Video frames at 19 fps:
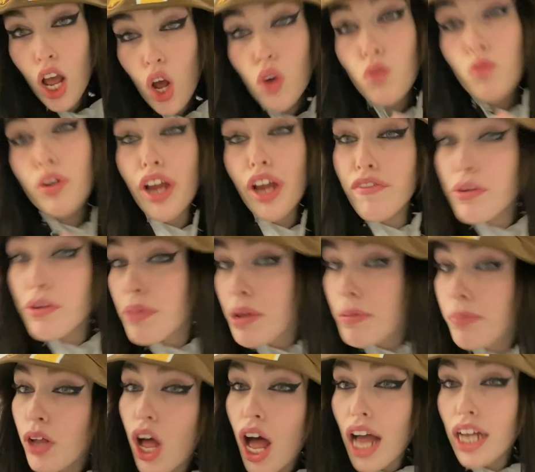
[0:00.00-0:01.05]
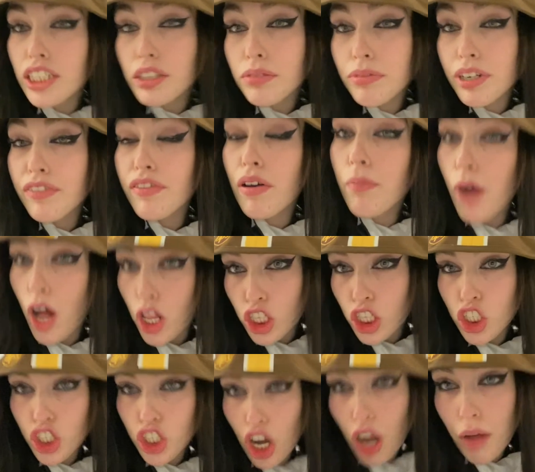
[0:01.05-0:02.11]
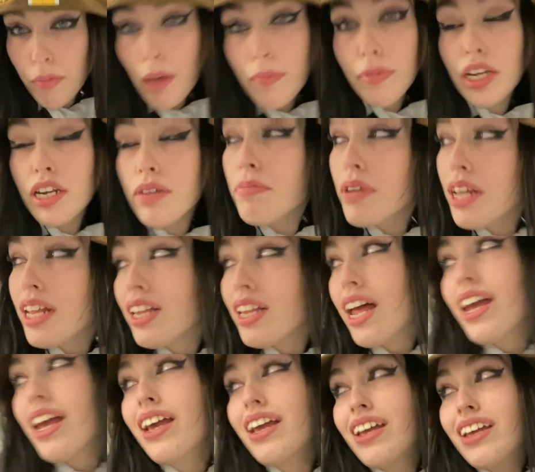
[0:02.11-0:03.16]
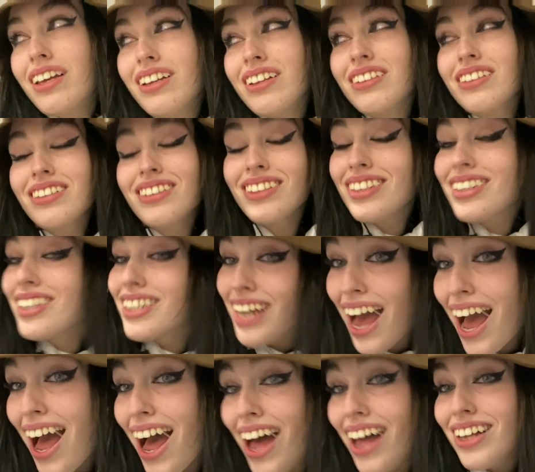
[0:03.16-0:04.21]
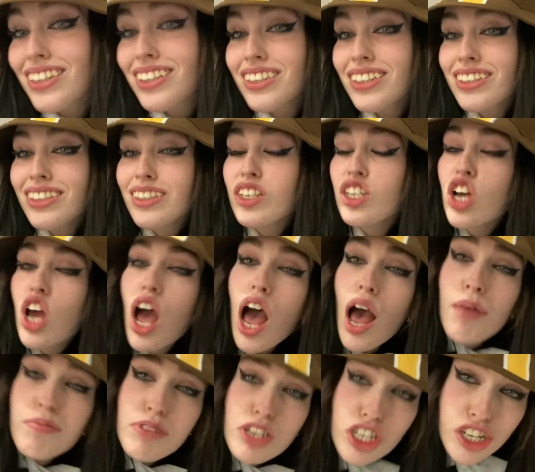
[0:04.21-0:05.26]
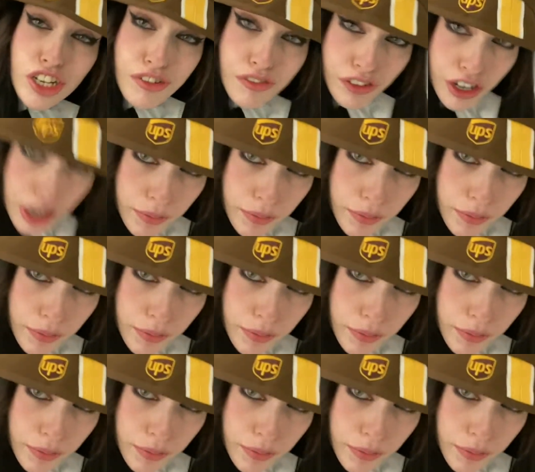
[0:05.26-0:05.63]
Whenever people ask me if I'm on the job, I'm gonna be like, yeah, I'm delivering